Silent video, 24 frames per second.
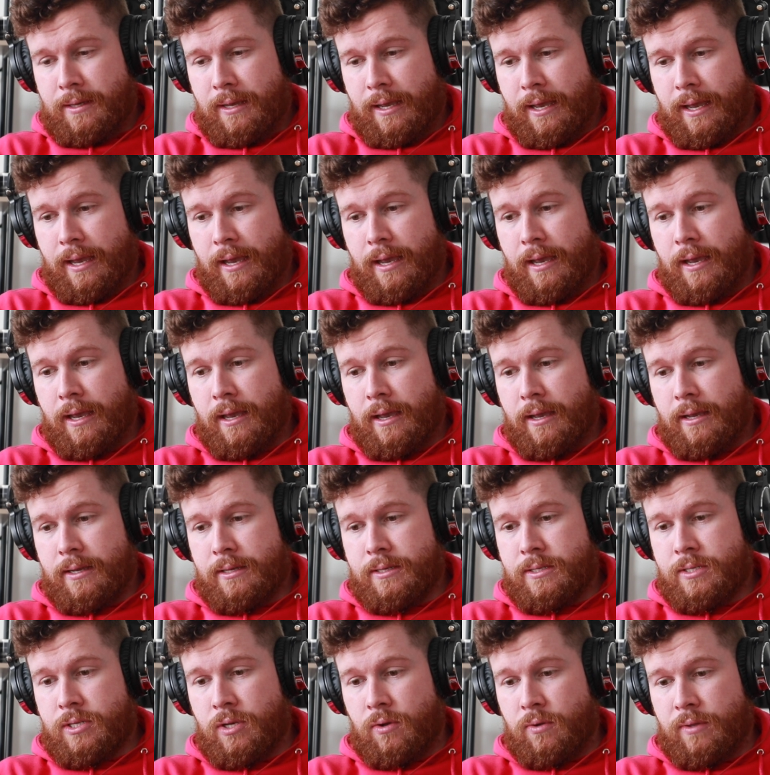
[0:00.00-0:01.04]
Uh,
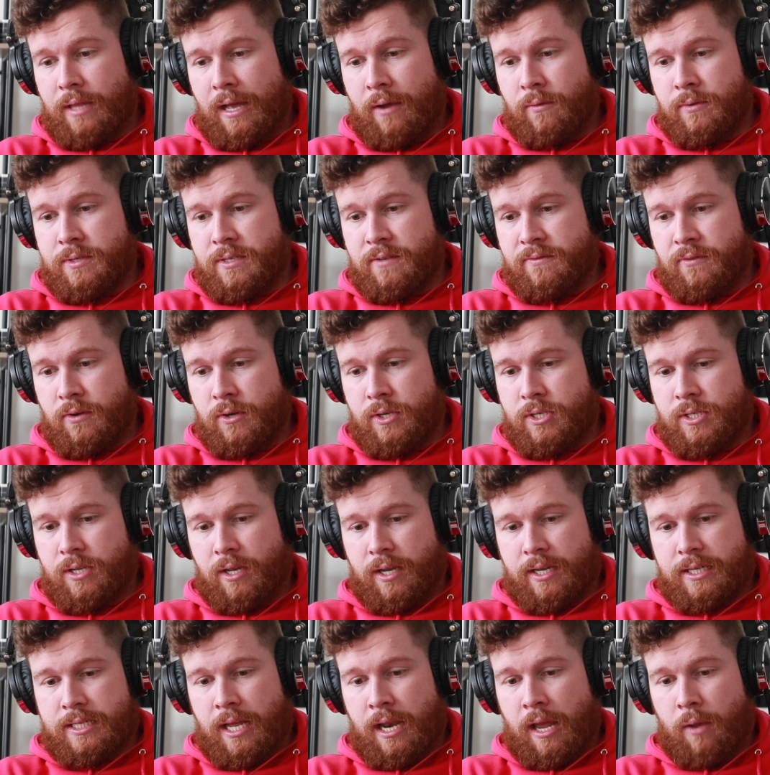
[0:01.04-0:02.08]
so that was the first night,